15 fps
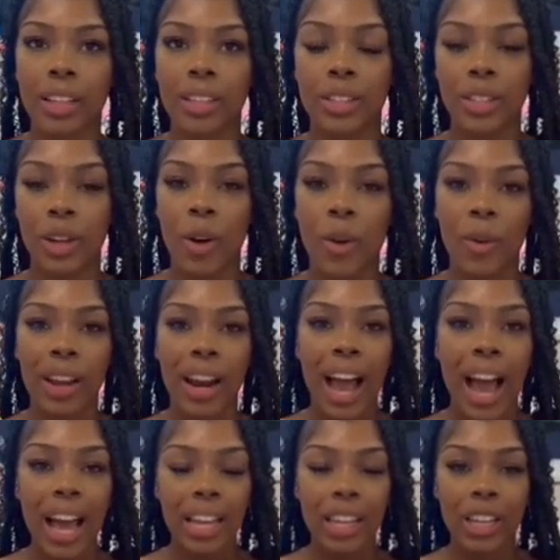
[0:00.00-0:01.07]
so what
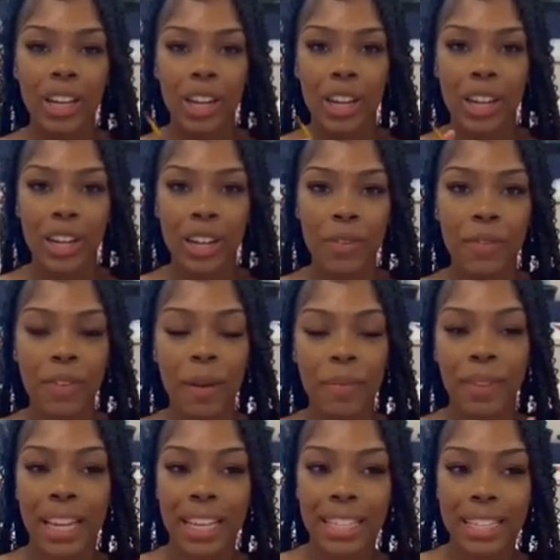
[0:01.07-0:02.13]
I learned
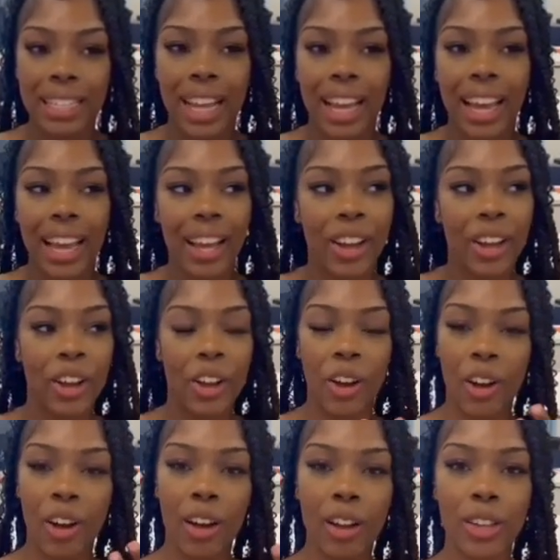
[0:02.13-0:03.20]
from this like
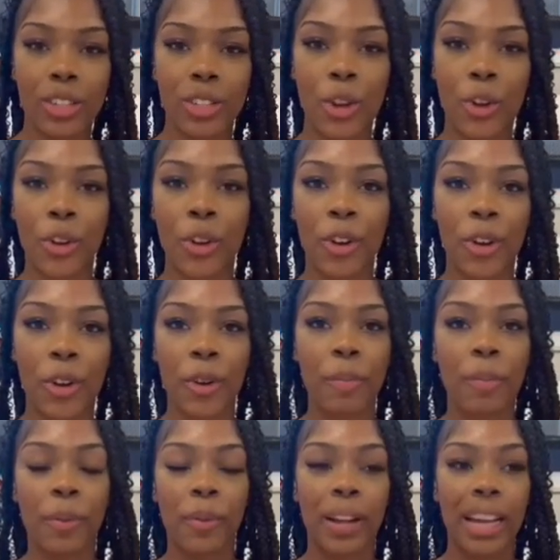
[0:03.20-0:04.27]
girls
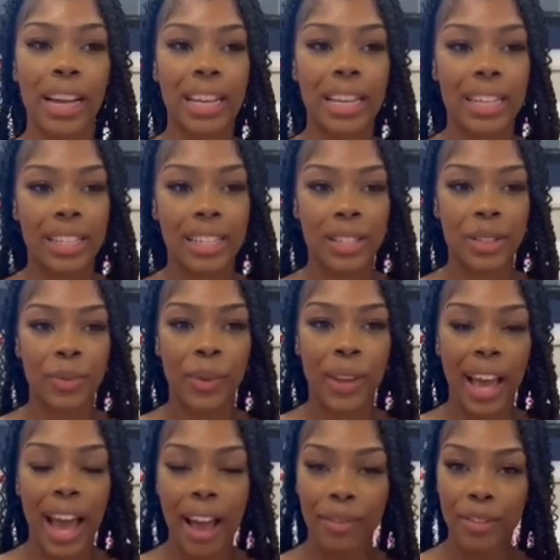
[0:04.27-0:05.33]
group was you
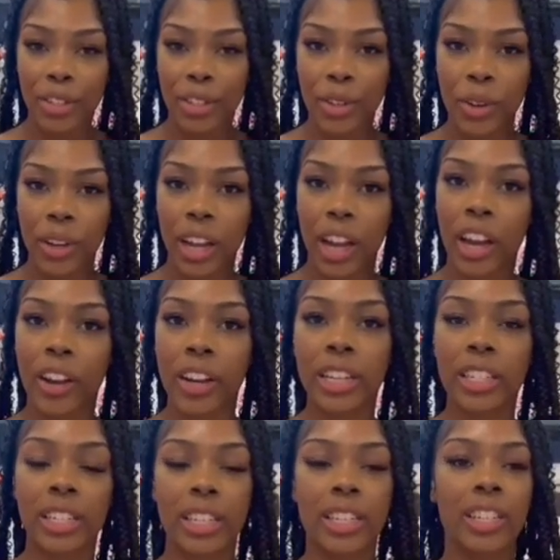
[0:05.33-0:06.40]
have to
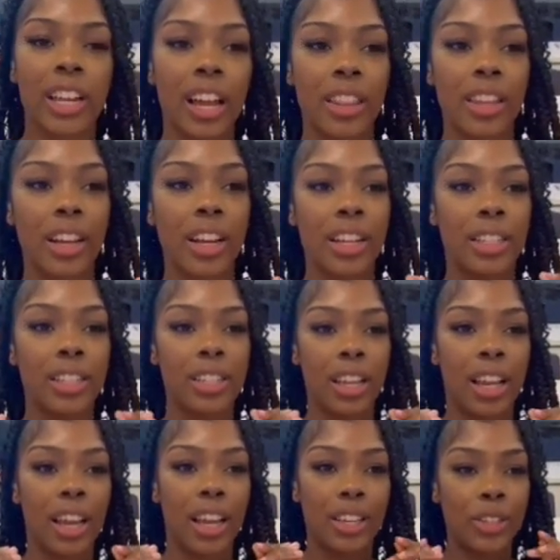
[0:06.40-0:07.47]
encourage each other
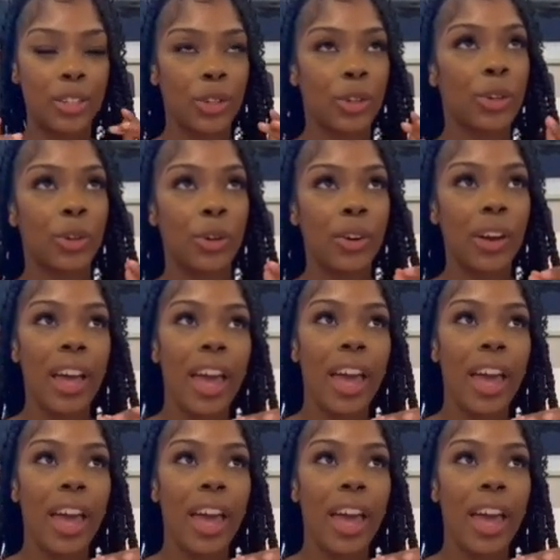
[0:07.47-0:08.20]
to do